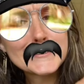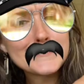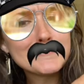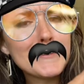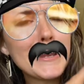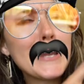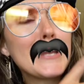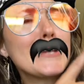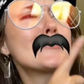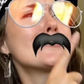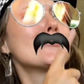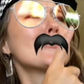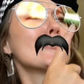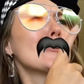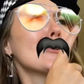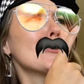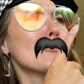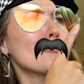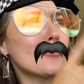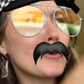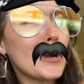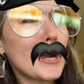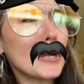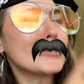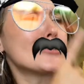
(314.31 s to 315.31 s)
make sure you're
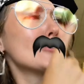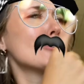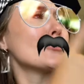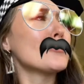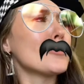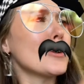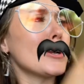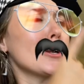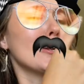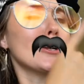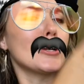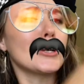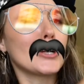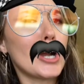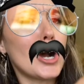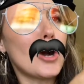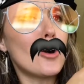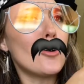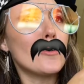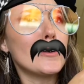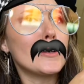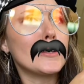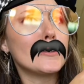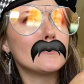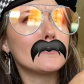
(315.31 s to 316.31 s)
watching where you're
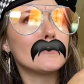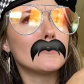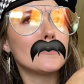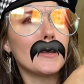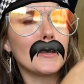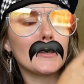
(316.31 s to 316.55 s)
going